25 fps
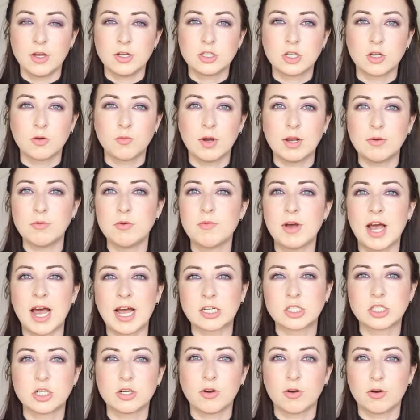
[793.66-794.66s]
So when we were
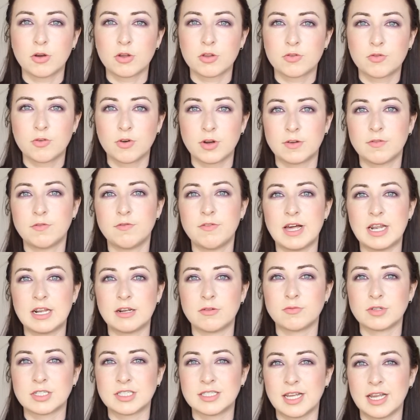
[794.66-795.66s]
actually going through it,
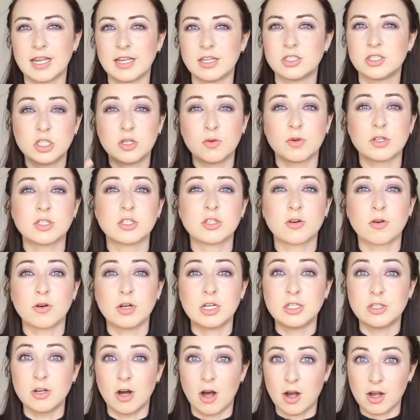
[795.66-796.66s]
Falon was saying she wants to
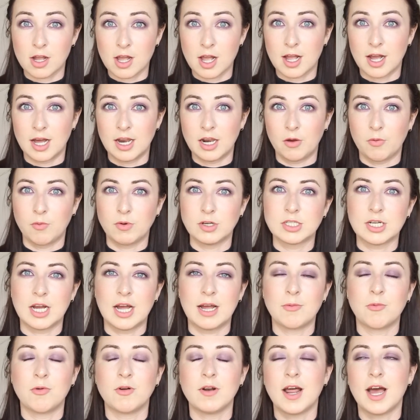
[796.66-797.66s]
go a darker color, which
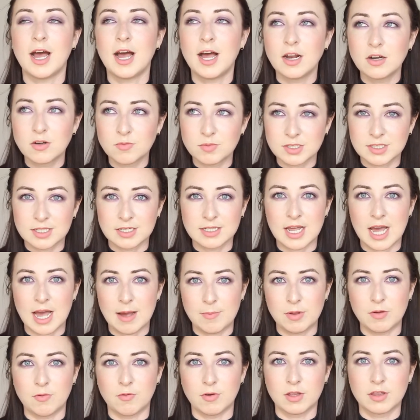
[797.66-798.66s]
I'm 100%
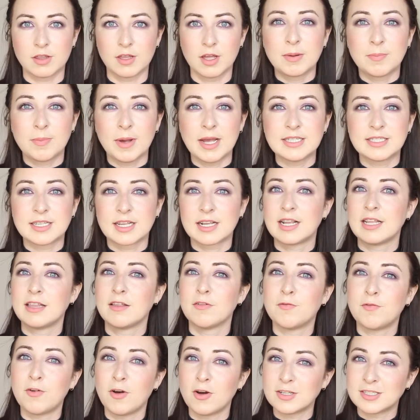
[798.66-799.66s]
happy with. But basically
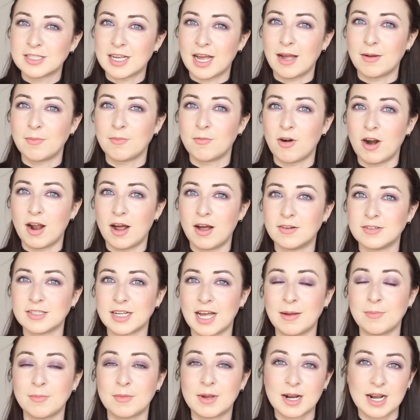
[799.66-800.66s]
the first time round,
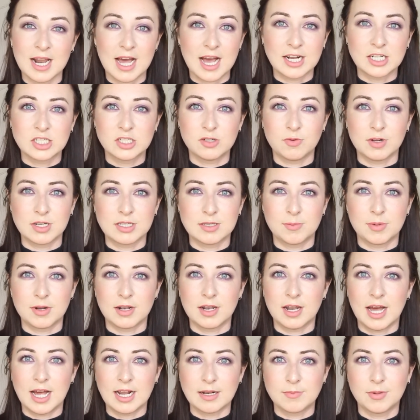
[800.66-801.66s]
I'm glad she went a bit
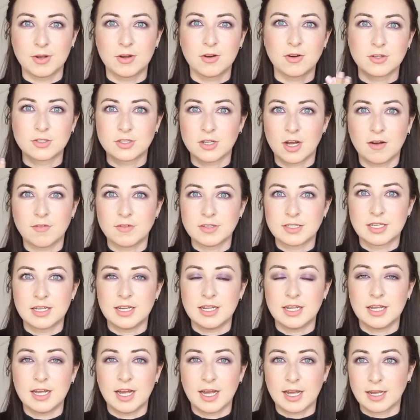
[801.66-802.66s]
light because
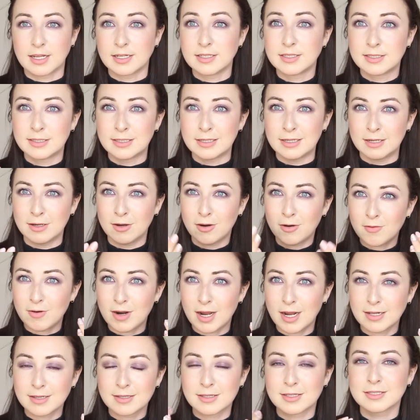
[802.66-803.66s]
obviously I can see, all
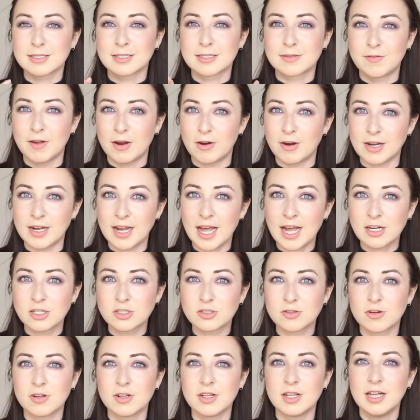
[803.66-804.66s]
right, this is very
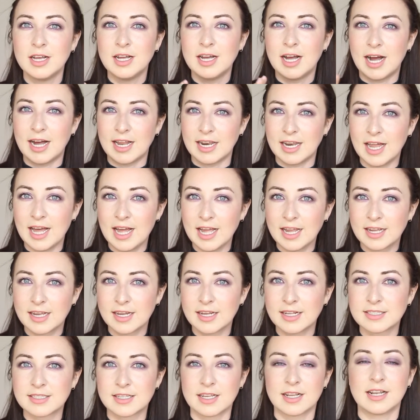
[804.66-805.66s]
natural, I like
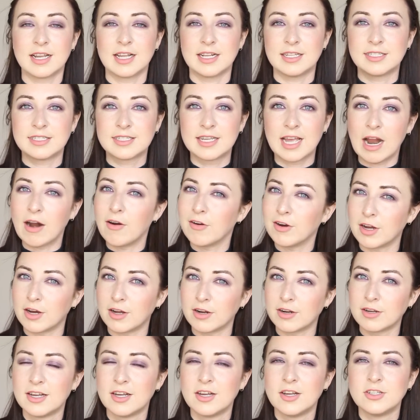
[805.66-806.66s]
it, let's carry on.